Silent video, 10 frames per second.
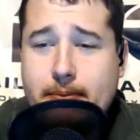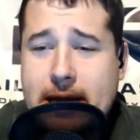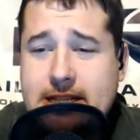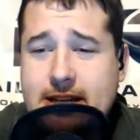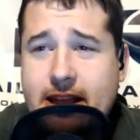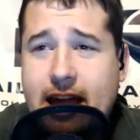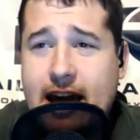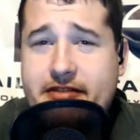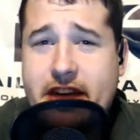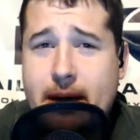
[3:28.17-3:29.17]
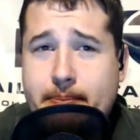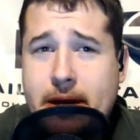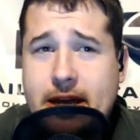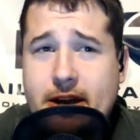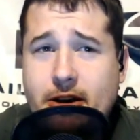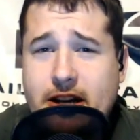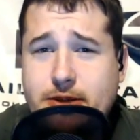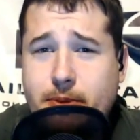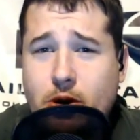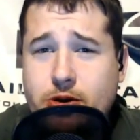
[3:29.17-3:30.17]
basically have that be your
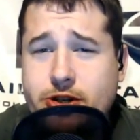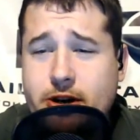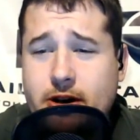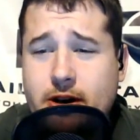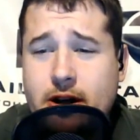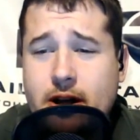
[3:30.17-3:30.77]
exposure